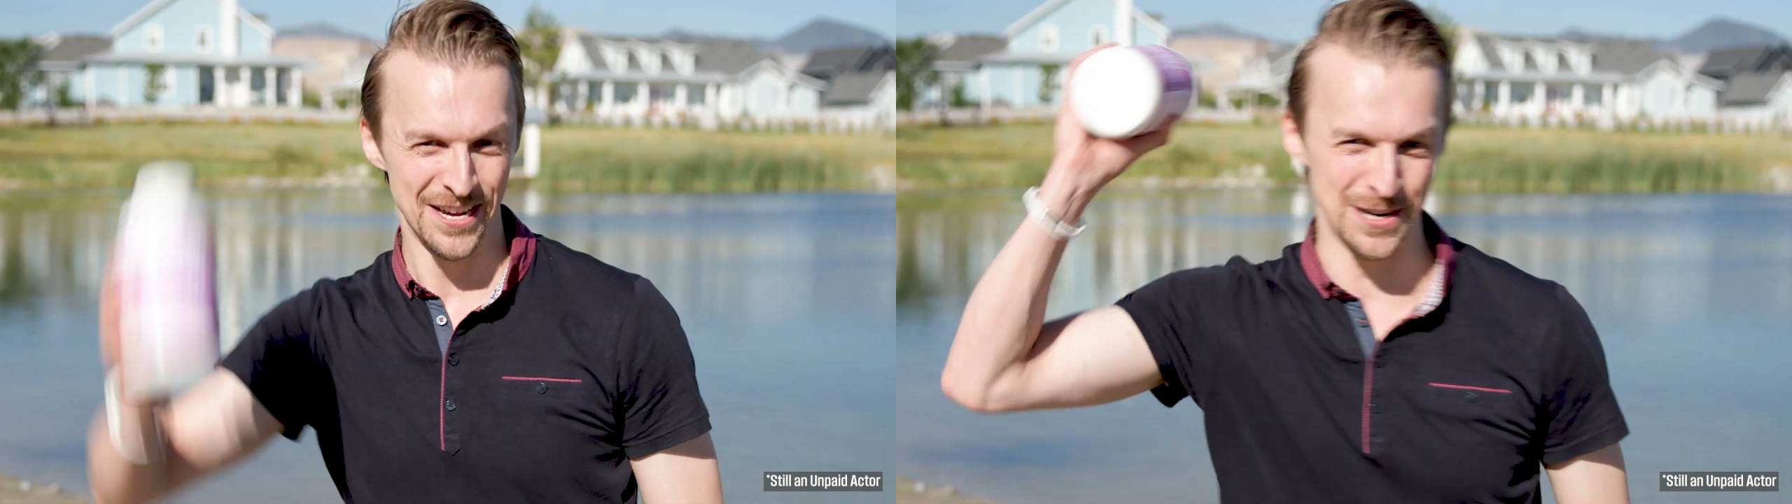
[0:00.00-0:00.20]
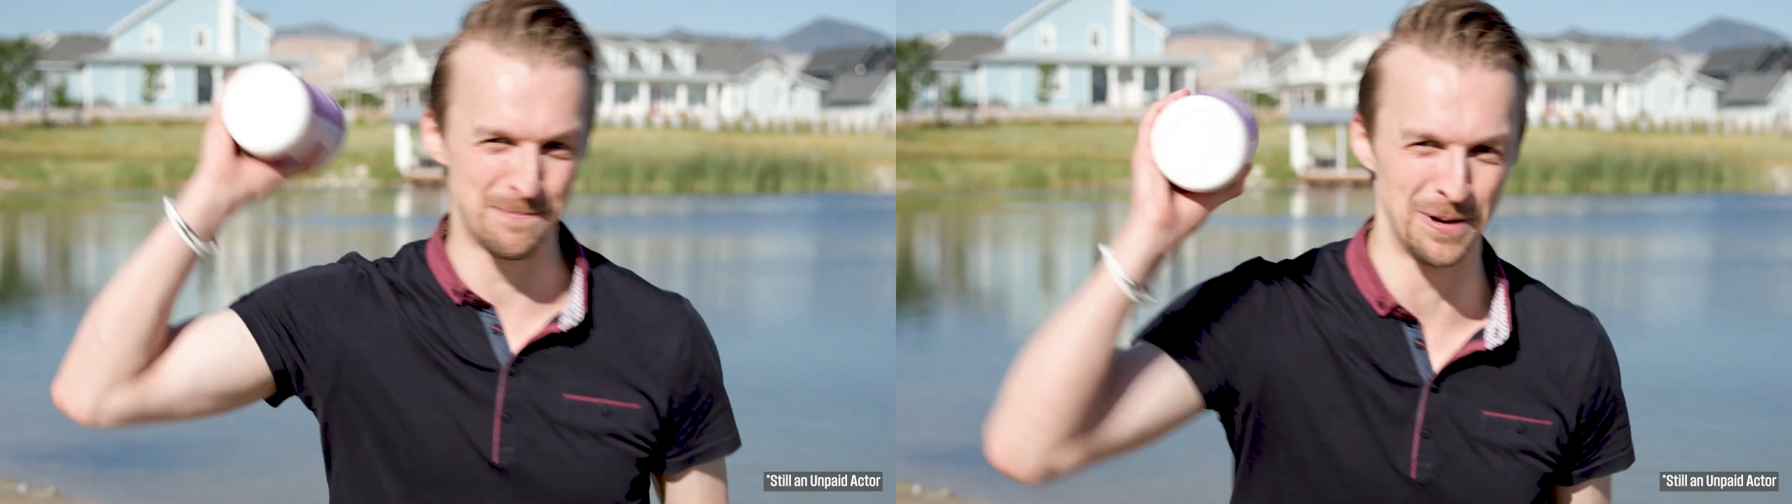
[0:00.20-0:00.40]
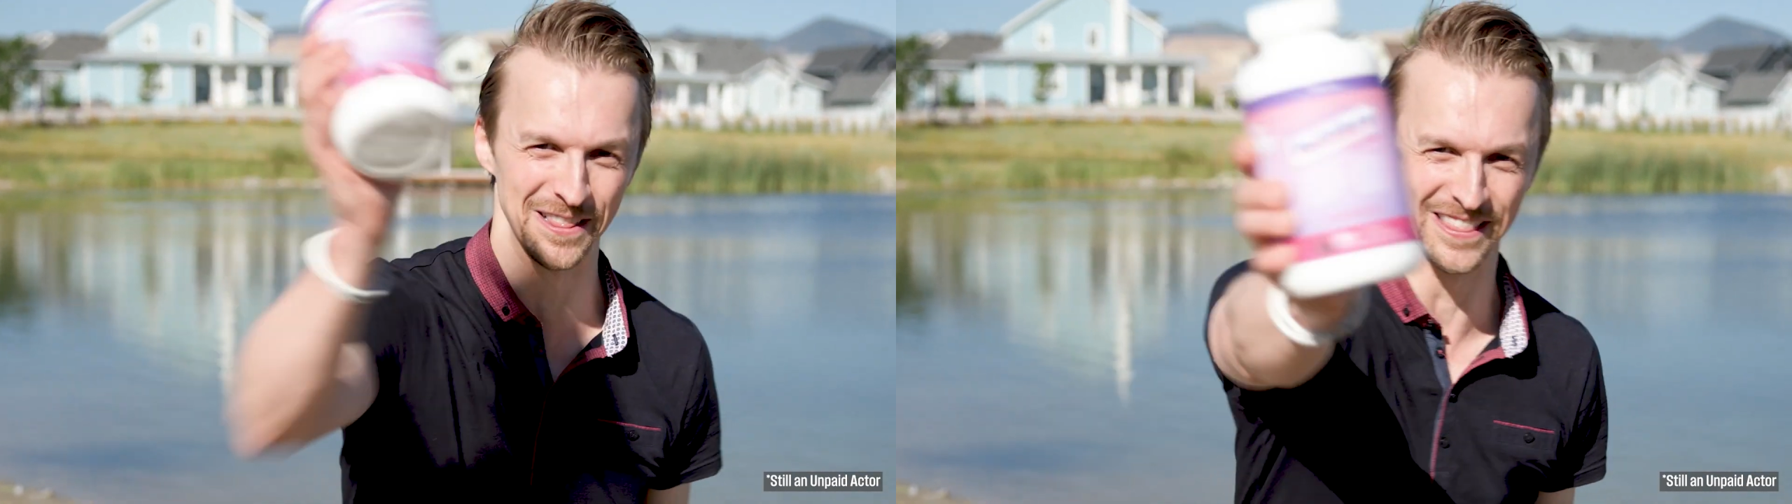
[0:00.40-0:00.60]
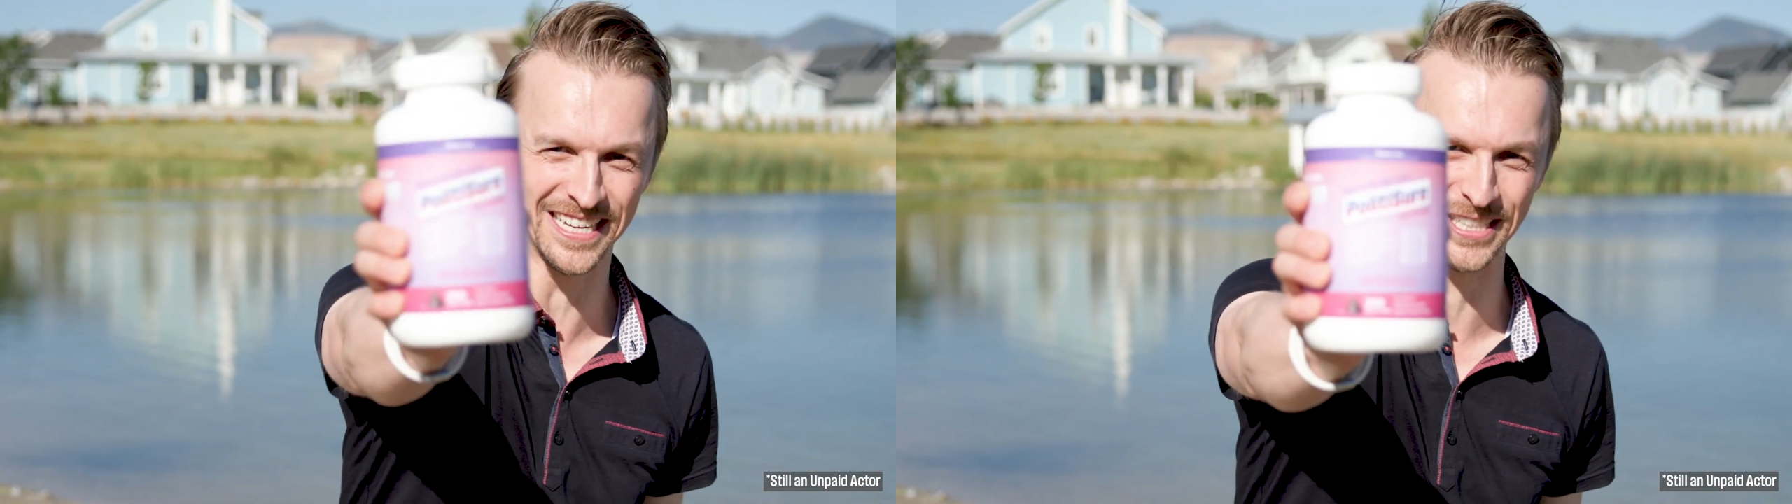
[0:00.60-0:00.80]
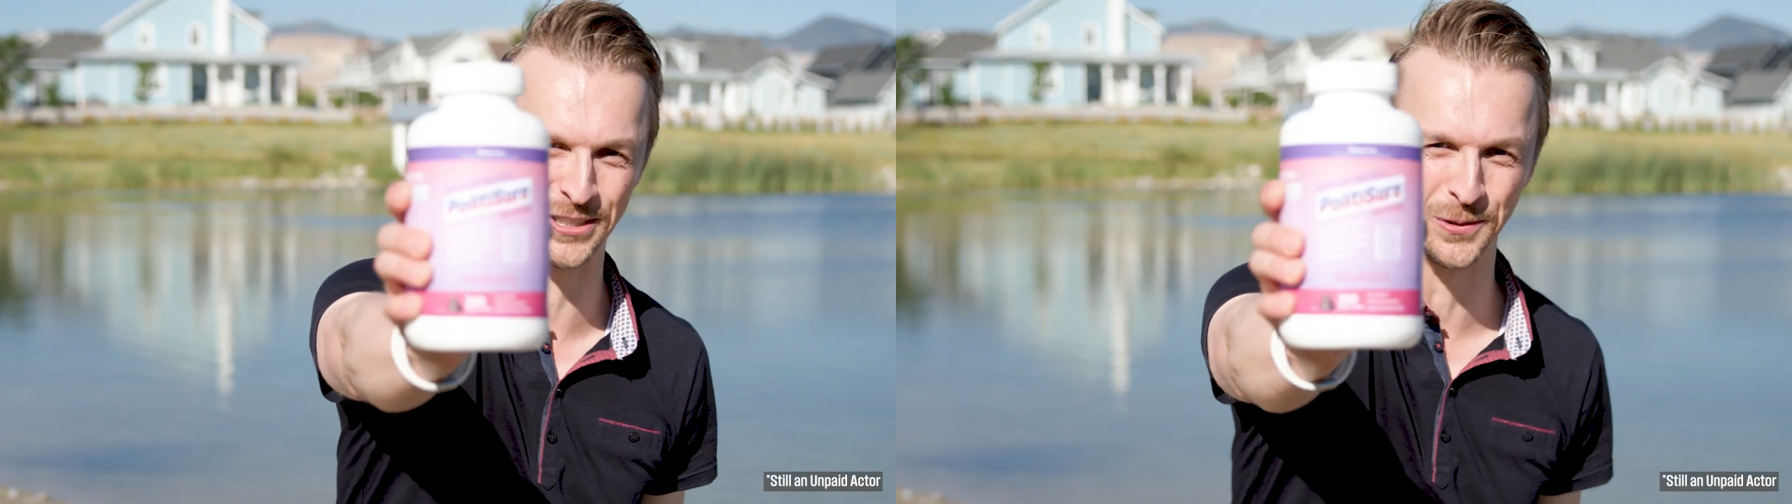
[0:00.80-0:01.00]
you're
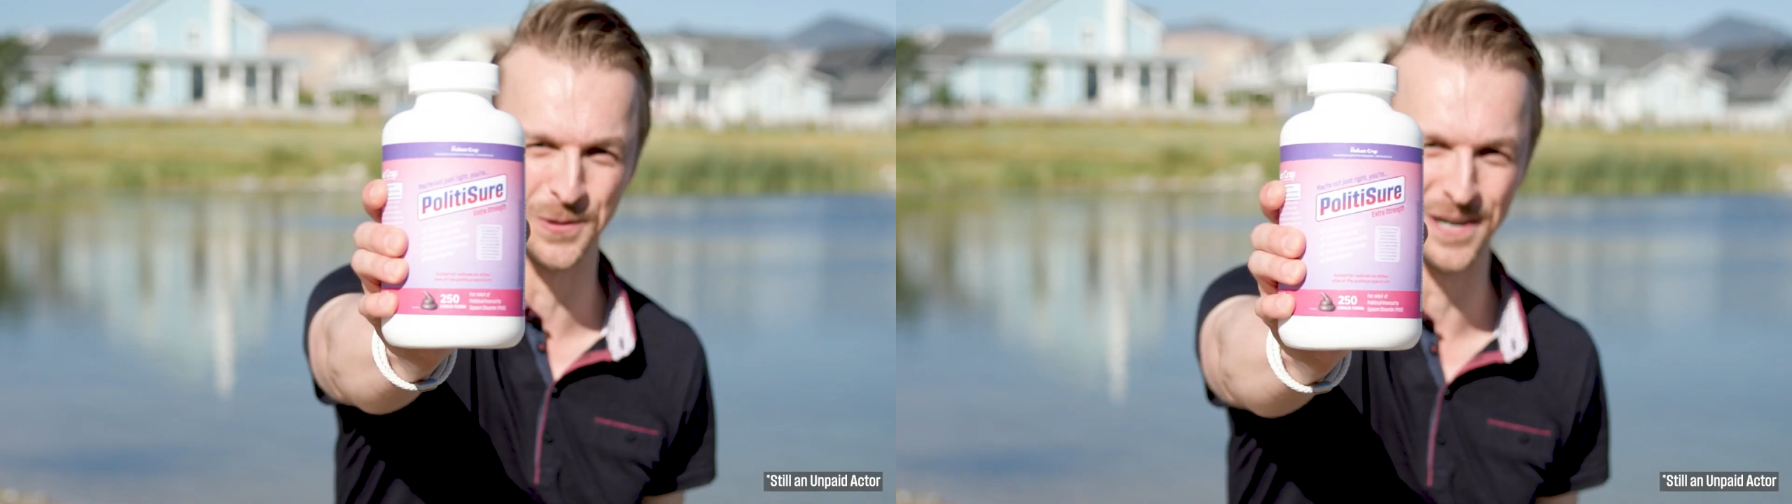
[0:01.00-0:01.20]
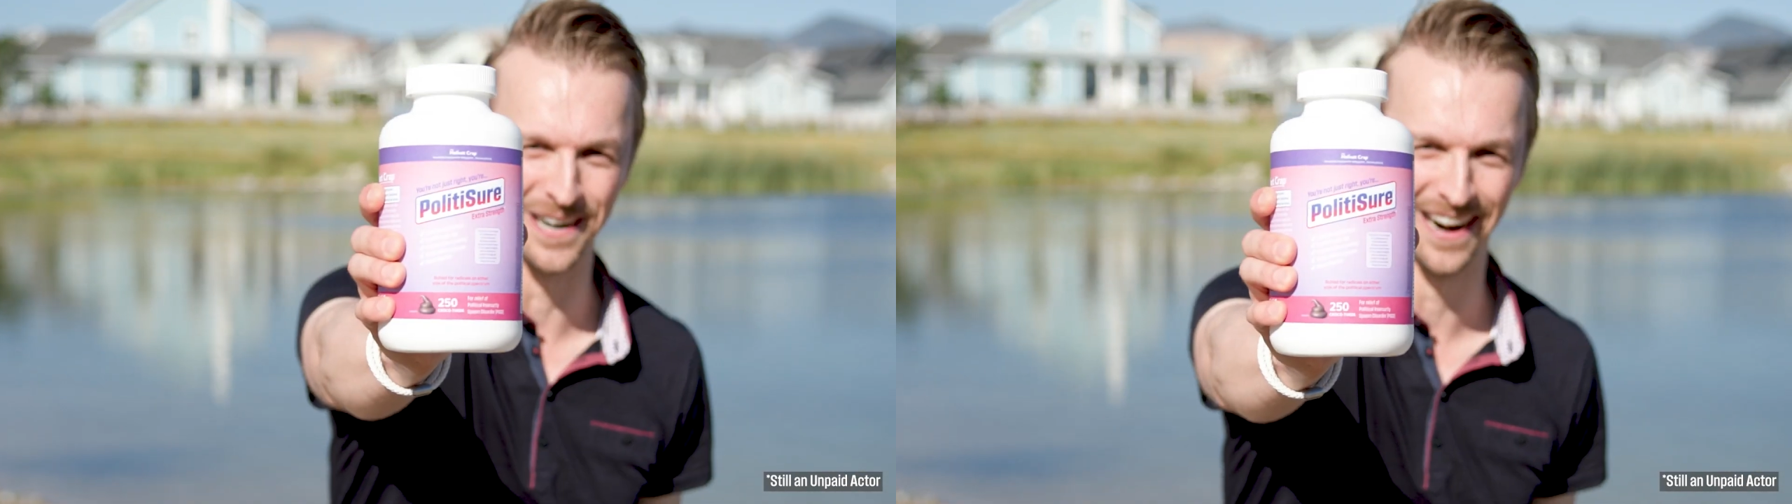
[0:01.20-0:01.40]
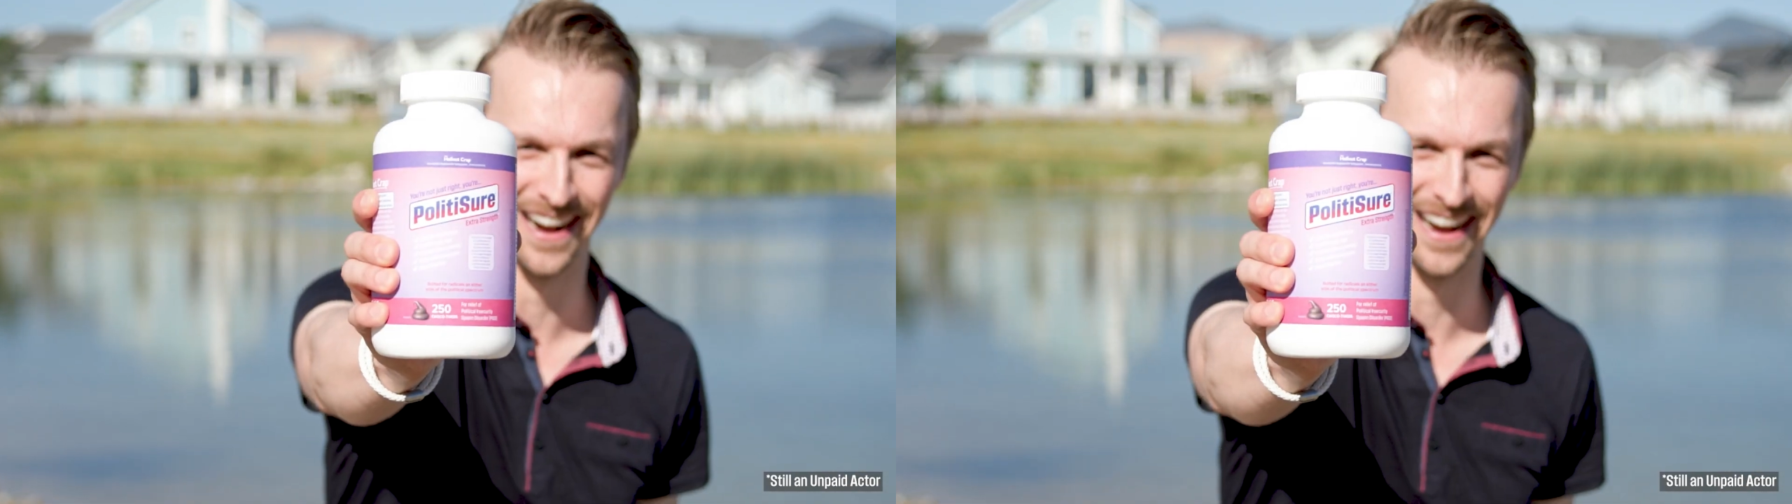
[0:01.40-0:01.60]
PolitiSure.